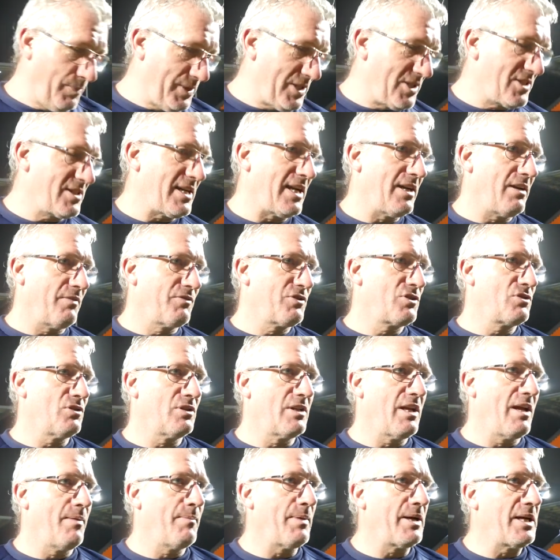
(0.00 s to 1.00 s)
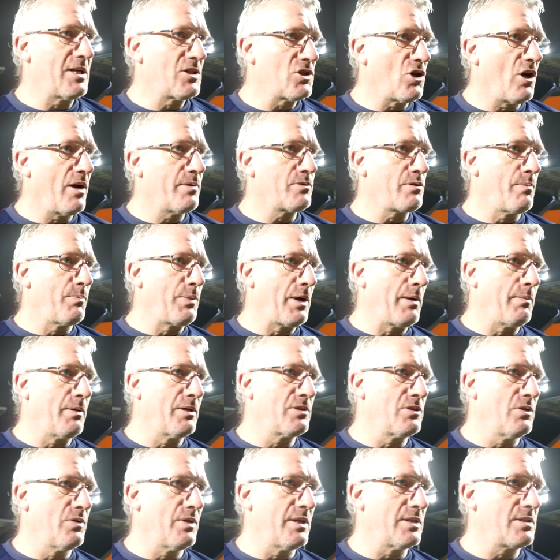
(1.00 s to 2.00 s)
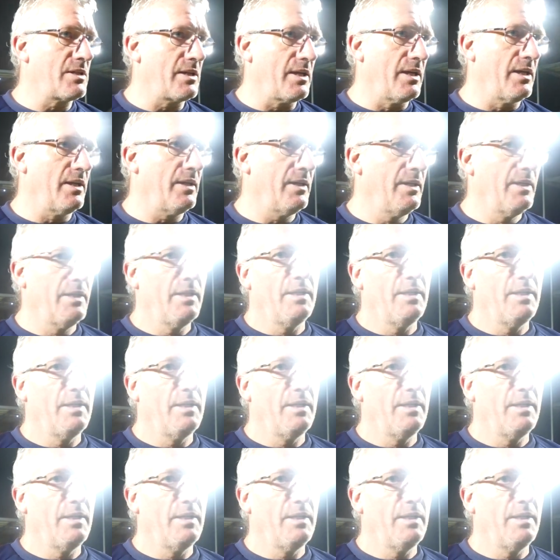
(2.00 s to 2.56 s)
I've stood there many times when people are doing it to you,